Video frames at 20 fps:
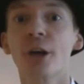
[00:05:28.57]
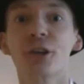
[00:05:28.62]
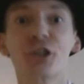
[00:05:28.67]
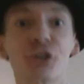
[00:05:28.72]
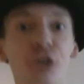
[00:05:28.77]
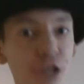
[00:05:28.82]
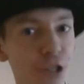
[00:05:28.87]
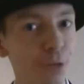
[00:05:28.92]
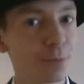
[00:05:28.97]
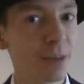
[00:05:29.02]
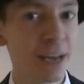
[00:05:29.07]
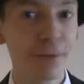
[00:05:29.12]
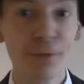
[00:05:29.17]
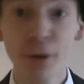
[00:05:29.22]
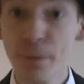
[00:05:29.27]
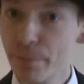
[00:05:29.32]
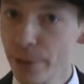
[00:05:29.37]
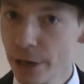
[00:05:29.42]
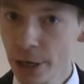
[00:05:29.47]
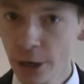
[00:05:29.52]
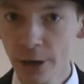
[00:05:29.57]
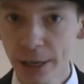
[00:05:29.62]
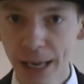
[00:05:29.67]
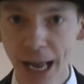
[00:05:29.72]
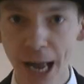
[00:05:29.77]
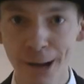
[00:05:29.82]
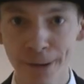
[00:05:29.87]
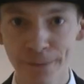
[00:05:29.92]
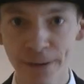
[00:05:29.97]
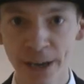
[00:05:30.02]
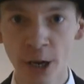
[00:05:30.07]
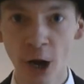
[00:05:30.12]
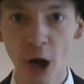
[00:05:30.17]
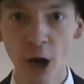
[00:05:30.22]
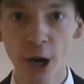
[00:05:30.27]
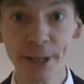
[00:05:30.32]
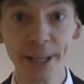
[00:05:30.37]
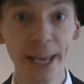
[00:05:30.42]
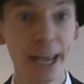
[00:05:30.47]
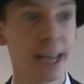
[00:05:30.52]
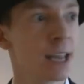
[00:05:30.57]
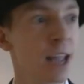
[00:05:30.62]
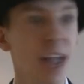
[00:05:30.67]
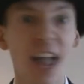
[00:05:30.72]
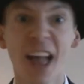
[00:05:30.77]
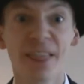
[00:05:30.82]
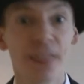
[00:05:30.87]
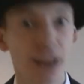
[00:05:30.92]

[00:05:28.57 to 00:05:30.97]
Trust me, if you've been on a caravan holiday,